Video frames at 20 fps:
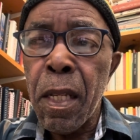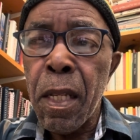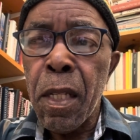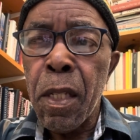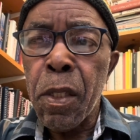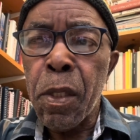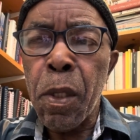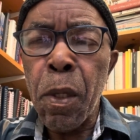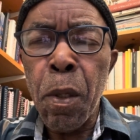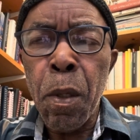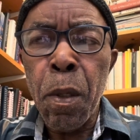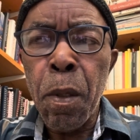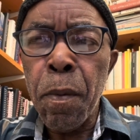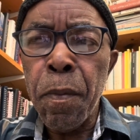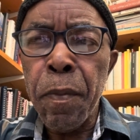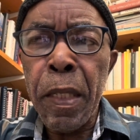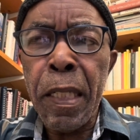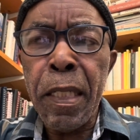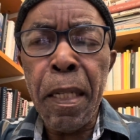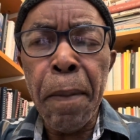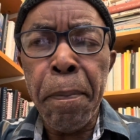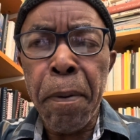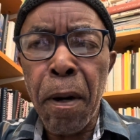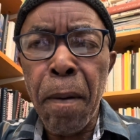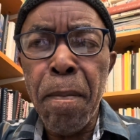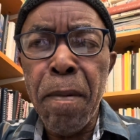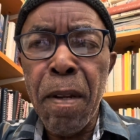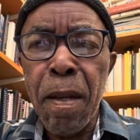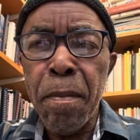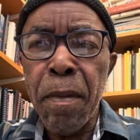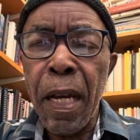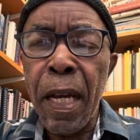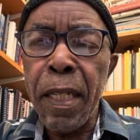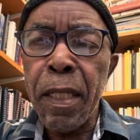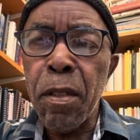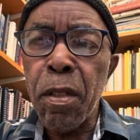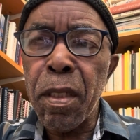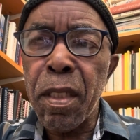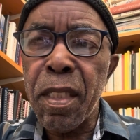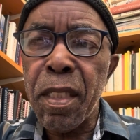So it's a problem. I
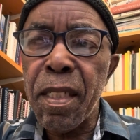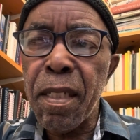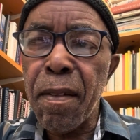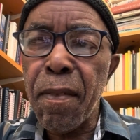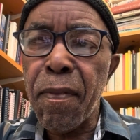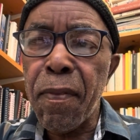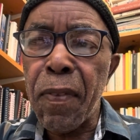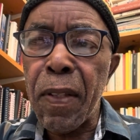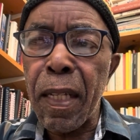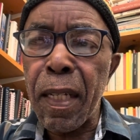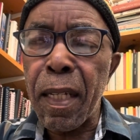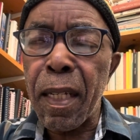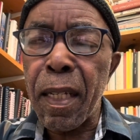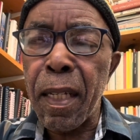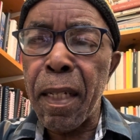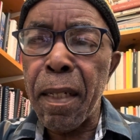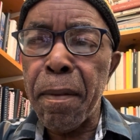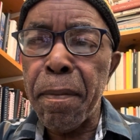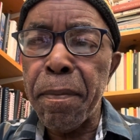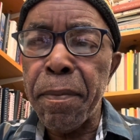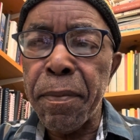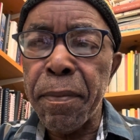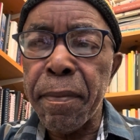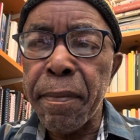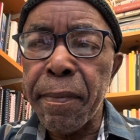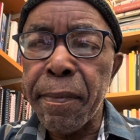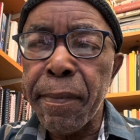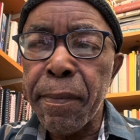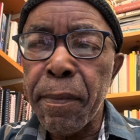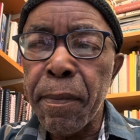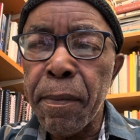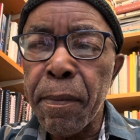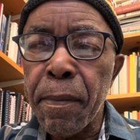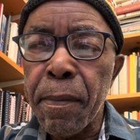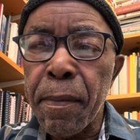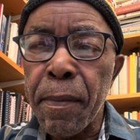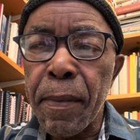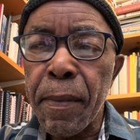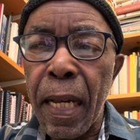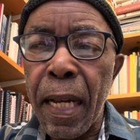don't think
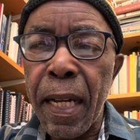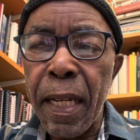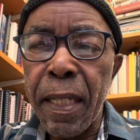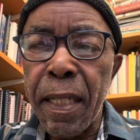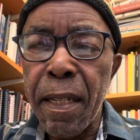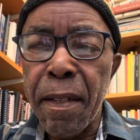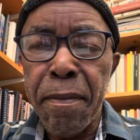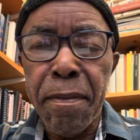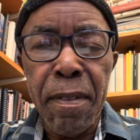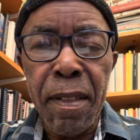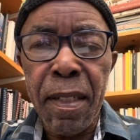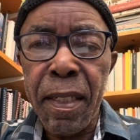I have,